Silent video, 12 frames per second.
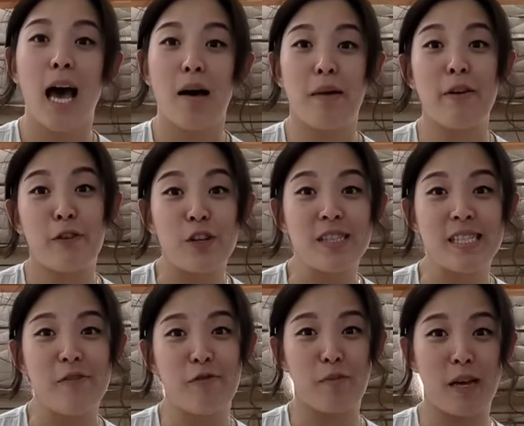My first
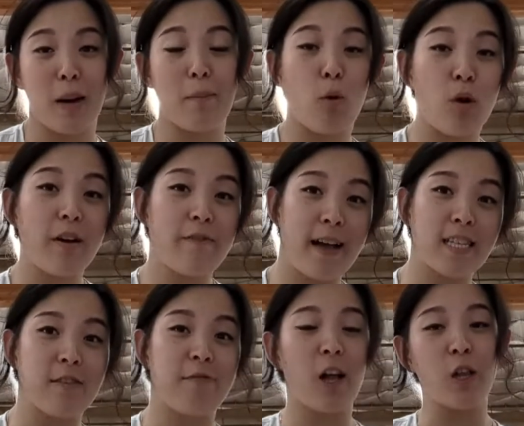tip for being a more
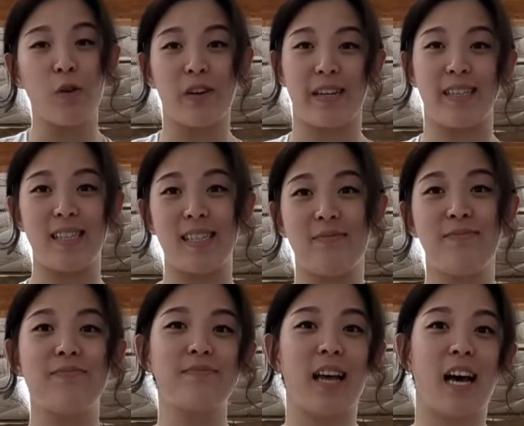effective follower is
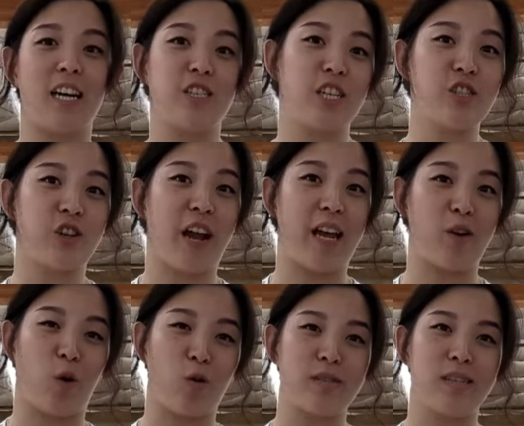adjust your
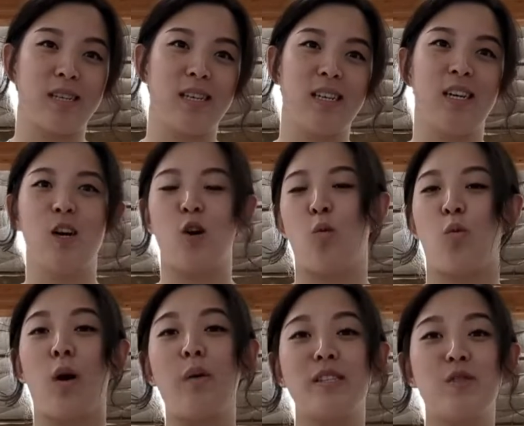handhold. We're
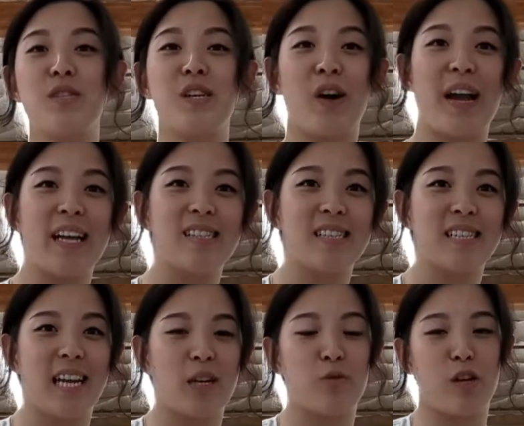always using our hands to
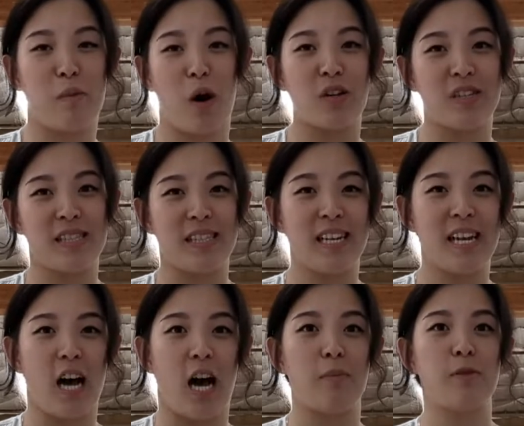connect with our partners in Lindy
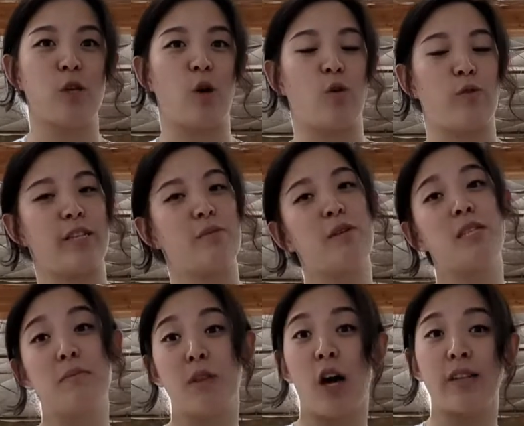Hop, so let's put
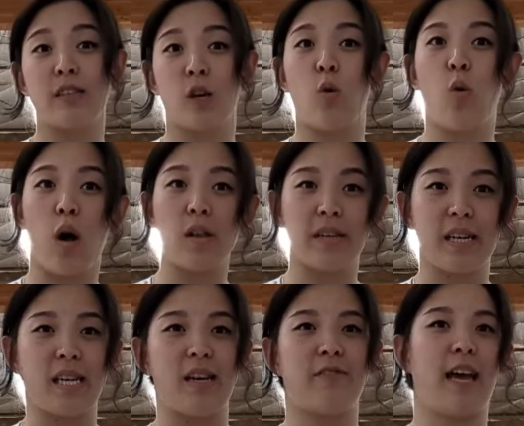some thought into the
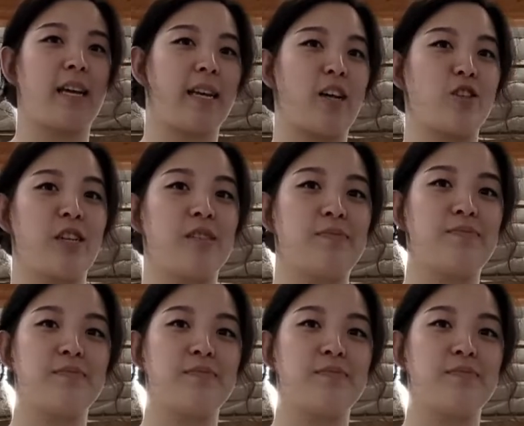quality of that connection.